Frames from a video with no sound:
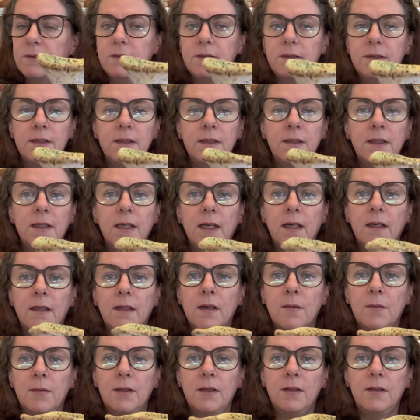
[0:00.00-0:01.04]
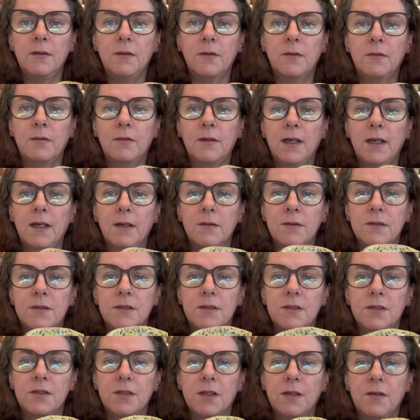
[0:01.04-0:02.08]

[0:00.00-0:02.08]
didn't get a couple of little flowers to show